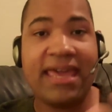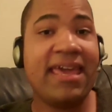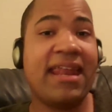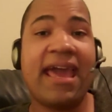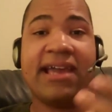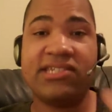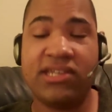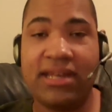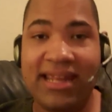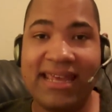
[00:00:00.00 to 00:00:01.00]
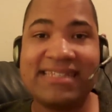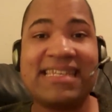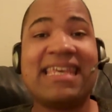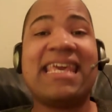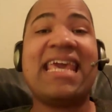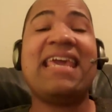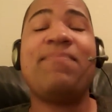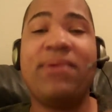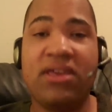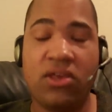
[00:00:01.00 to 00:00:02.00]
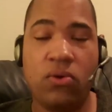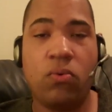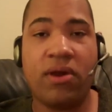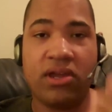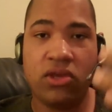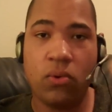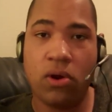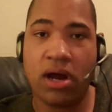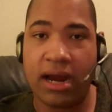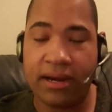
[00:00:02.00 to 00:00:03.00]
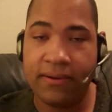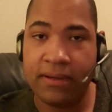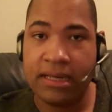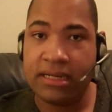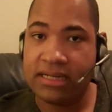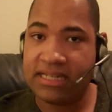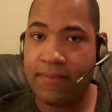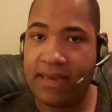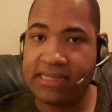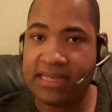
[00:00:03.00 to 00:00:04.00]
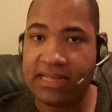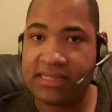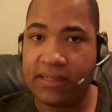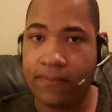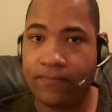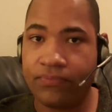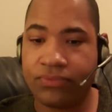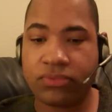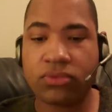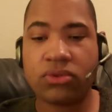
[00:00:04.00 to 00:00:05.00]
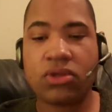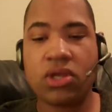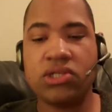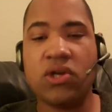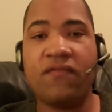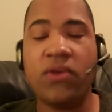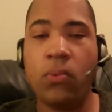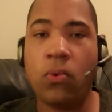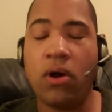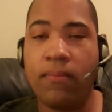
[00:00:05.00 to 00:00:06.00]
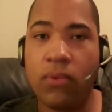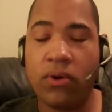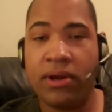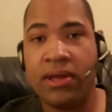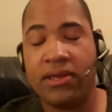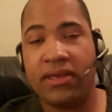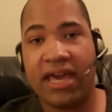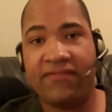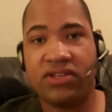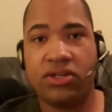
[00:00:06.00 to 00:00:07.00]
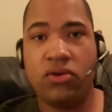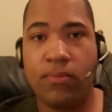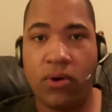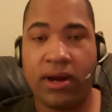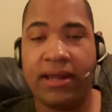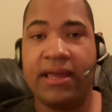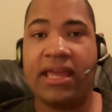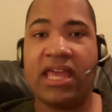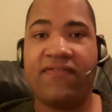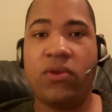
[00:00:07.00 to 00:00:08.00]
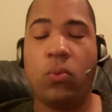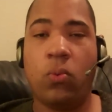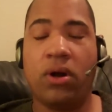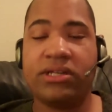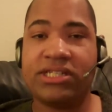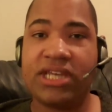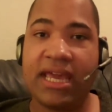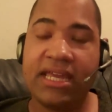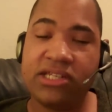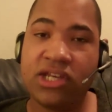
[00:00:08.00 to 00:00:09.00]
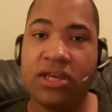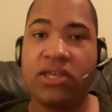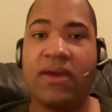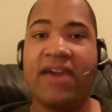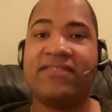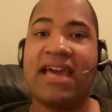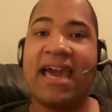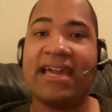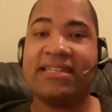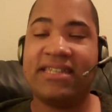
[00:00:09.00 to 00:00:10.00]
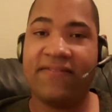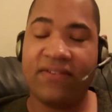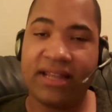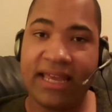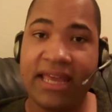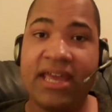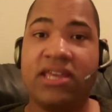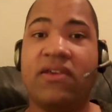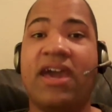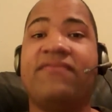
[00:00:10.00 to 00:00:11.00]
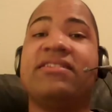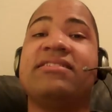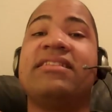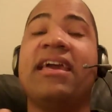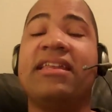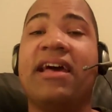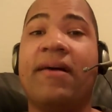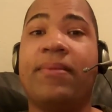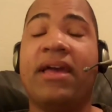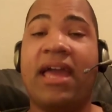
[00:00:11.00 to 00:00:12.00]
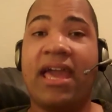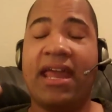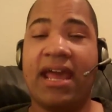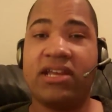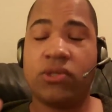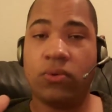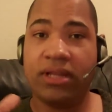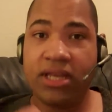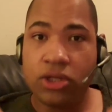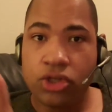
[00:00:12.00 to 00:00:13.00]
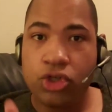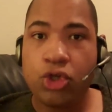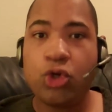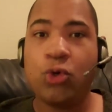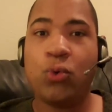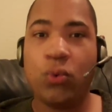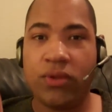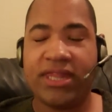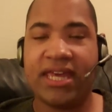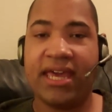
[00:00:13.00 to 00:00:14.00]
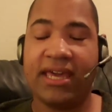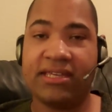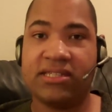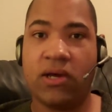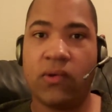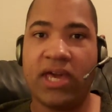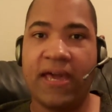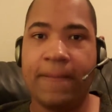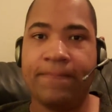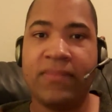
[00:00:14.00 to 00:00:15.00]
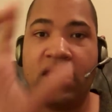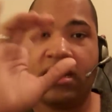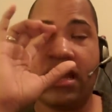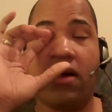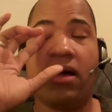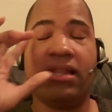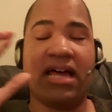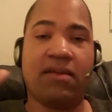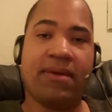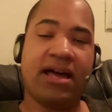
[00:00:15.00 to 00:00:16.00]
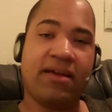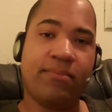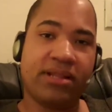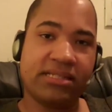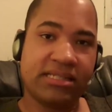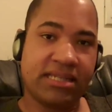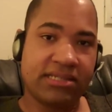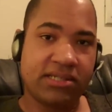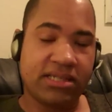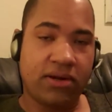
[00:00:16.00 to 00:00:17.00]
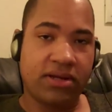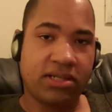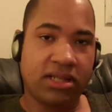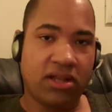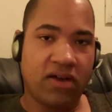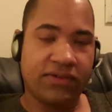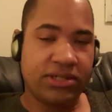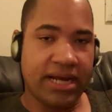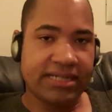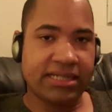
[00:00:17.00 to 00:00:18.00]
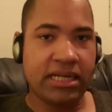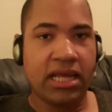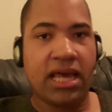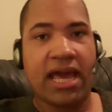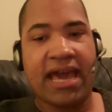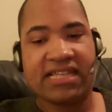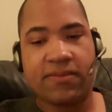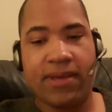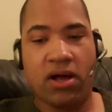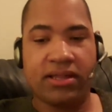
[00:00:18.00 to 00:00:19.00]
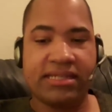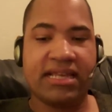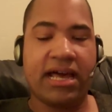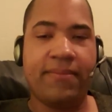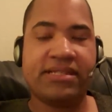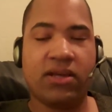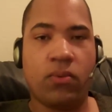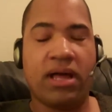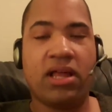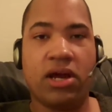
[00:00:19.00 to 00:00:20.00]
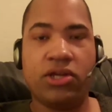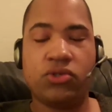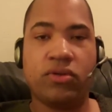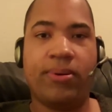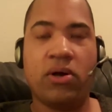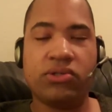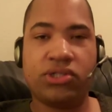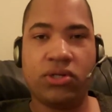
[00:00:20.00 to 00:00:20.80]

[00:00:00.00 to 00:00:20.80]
Inaction is keeping you where you are. Does that make sense? So if you want more, you have to do more. If you want change, you have to act differently. You have to stand up and actually do things, okay? Now, a lot of my brothers and sisters that are into the law of attraction, ask me all the time, it's like, well, are you supposed